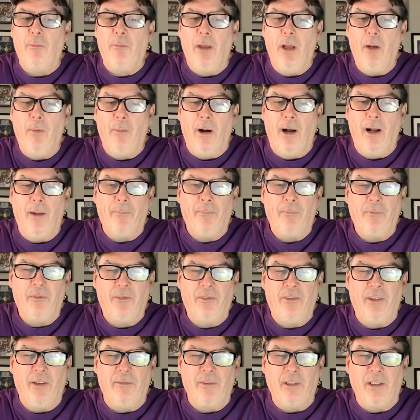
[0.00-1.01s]
Belmont
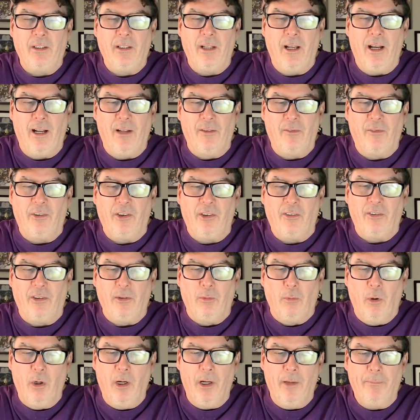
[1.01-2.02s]

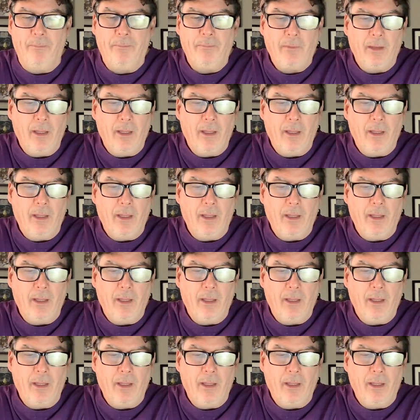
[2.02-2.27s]
79-61.